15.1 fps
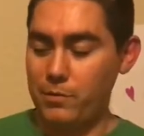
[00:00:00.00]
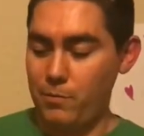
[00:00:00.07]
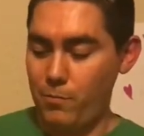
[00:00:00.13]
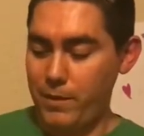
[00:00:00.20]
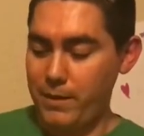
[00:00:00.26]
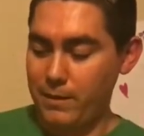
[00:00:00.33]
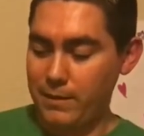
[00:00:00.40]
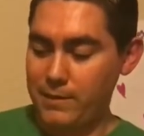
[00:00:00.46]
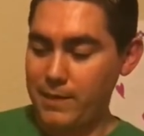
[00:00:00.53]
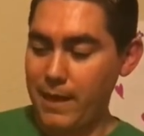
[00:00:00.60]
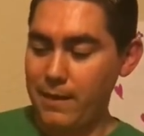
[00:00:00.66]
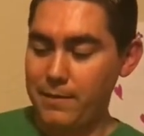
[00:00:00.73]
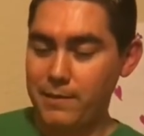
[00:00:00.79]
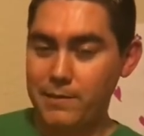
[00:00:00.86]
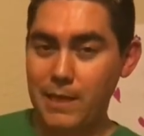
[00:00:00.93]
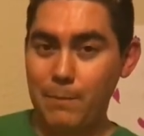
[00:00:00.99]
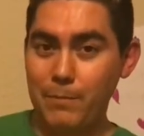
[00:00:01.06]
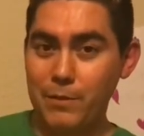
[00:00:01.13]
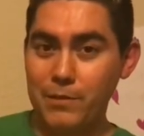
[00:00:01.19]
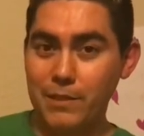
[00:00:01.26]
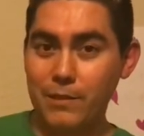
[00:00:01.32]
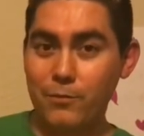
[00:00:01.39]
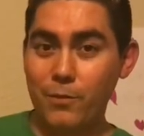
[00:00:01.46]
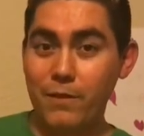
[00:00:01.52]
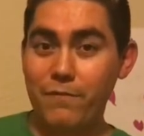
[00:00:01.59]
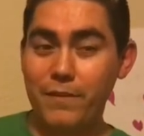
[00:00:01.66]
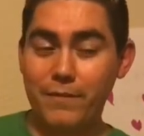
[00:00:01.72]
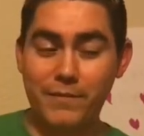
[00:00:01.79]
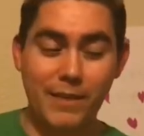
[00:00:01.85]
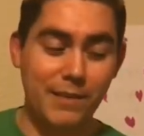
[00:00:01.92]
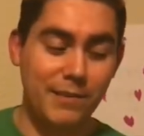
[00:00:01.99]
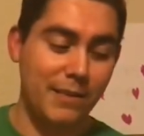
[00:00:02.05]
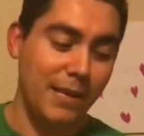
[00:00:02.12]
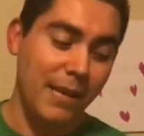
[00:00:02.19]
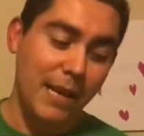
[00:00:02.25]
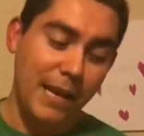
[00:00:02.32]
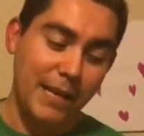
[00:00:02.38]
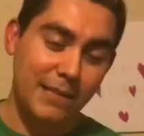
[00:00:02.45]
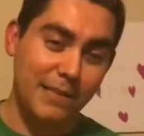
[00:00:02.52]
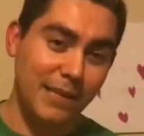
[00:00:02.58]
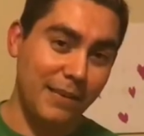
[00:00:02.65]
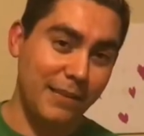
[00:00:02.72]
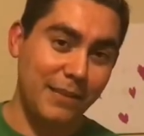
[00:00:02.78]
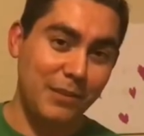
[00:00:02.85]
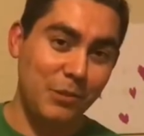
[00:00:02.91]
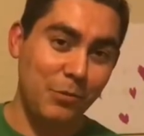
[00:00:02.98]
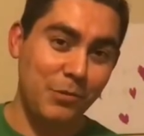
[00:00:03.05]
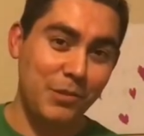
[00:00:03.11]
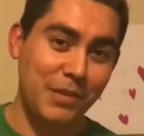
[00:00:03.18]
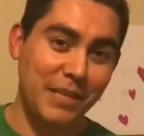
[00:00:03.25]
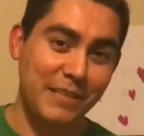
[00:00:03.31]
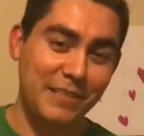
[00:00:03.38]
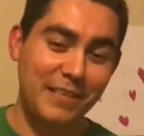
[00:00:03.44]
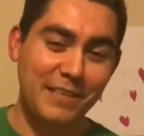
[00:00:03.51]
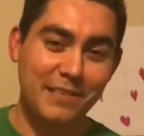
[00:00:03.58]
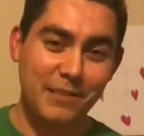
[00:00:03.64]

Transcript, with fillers: So we can scale this up using 350s instead of the 260s.